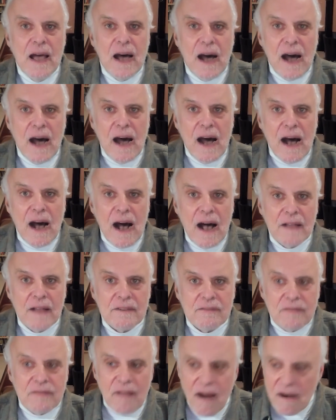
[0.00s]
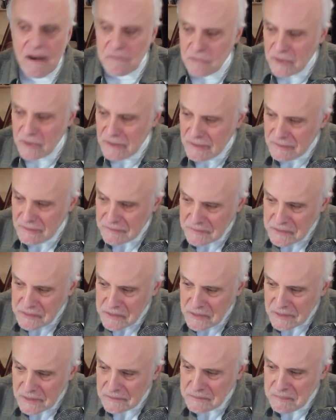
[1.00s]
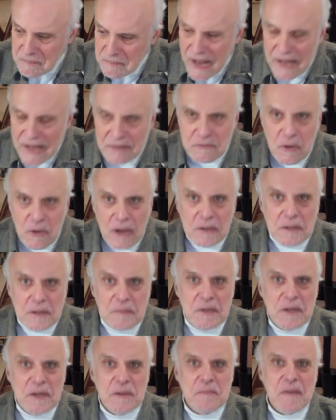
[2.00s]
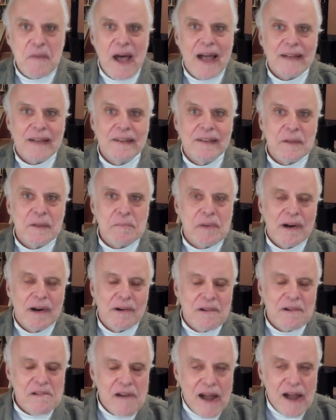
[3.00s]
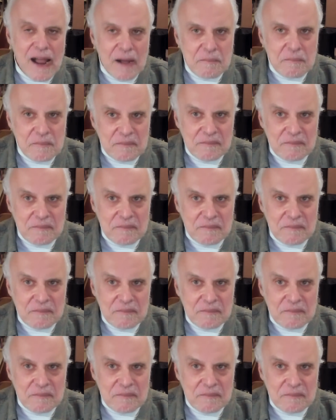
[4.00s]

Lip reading: I'll start with, of course, Matt, welcome you back to the program.